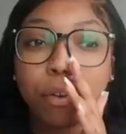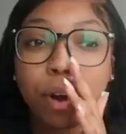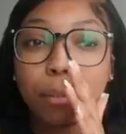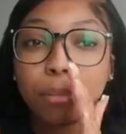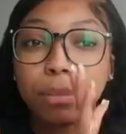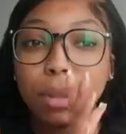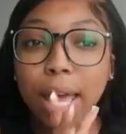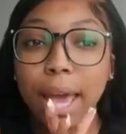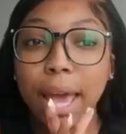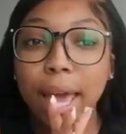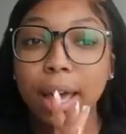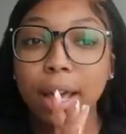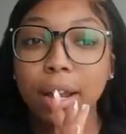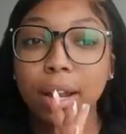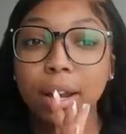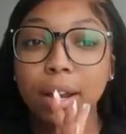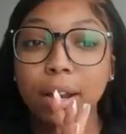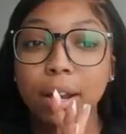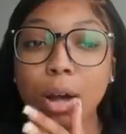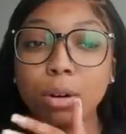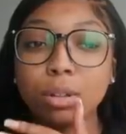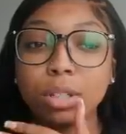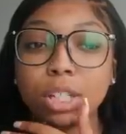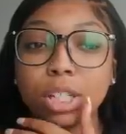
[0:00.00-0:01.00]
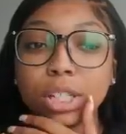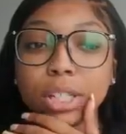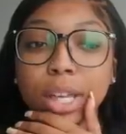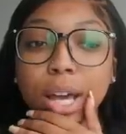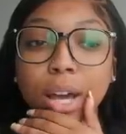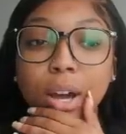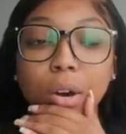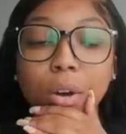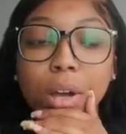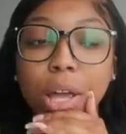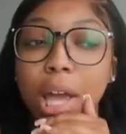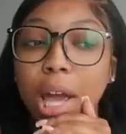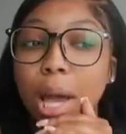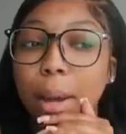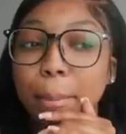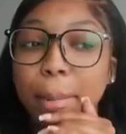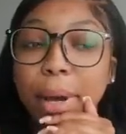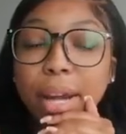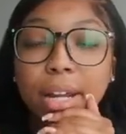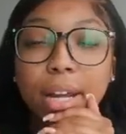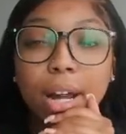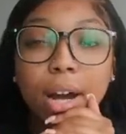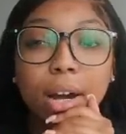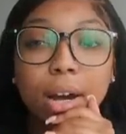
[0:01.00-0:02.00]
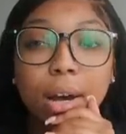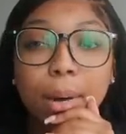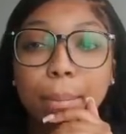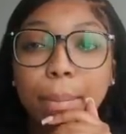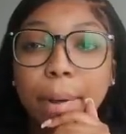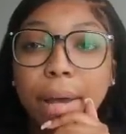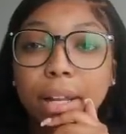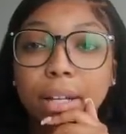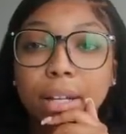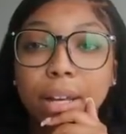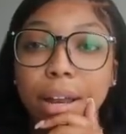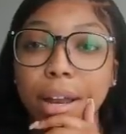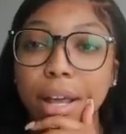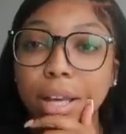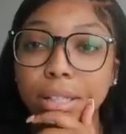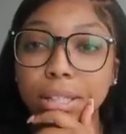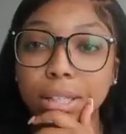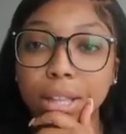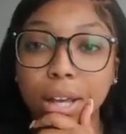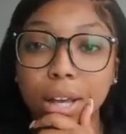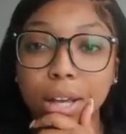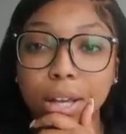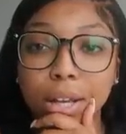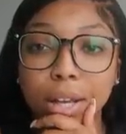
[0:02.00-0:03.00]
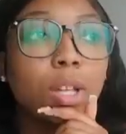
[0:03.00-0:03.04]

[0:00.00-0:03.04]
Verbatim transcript: from that, I was just like, okay, I might not come back the next day.